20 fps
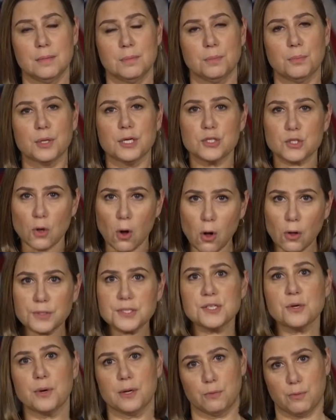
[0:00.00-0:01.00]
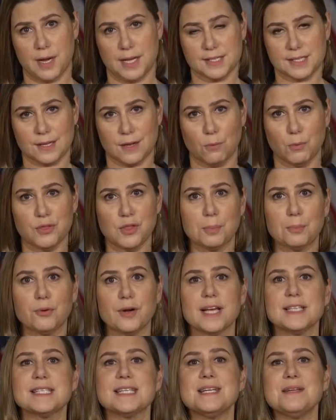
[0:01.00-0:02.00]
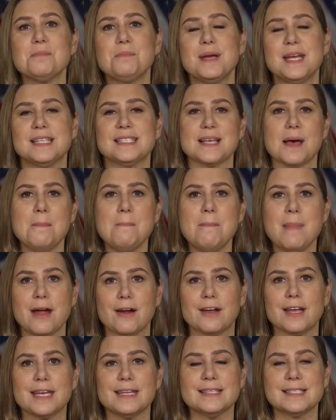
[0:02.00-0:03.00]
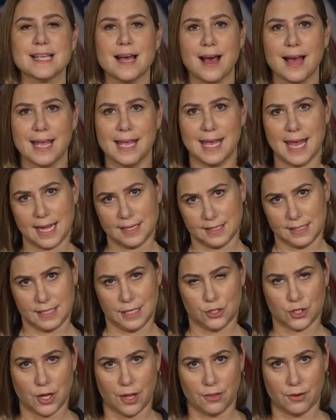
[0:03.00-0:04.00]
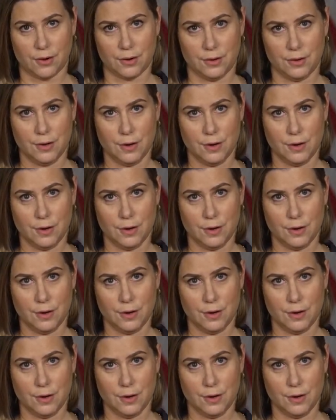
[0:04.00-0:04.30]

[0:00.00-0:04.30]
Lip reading: But it's also at risk when the president pits Americans against each other,